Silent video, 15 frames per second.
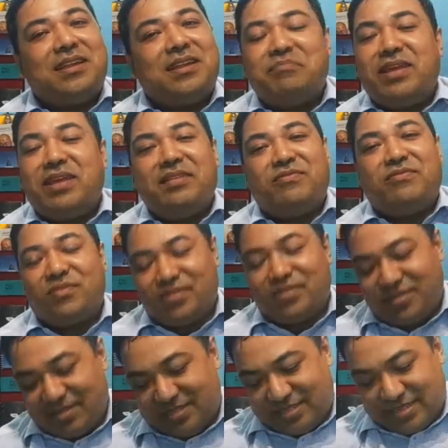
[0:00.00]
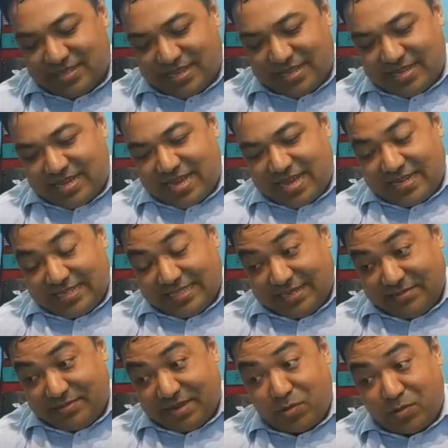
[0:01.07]
are many phone calls I
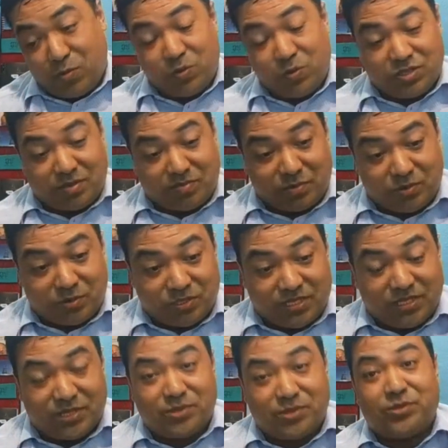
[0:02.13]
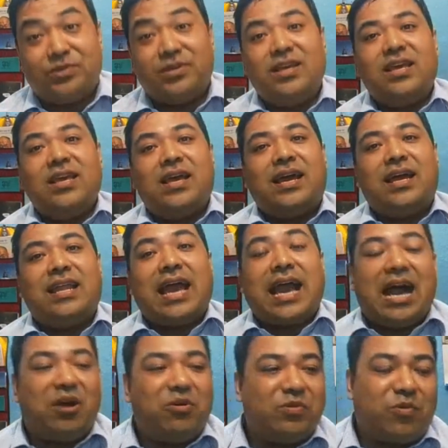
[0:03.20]
received. Who support you and
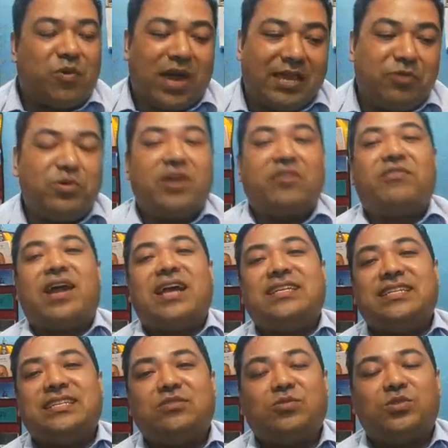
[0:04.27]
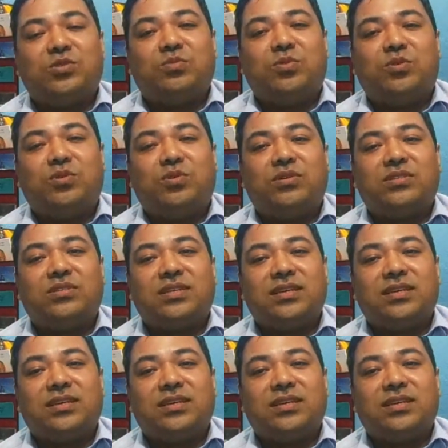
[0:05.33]
why you are writing those books?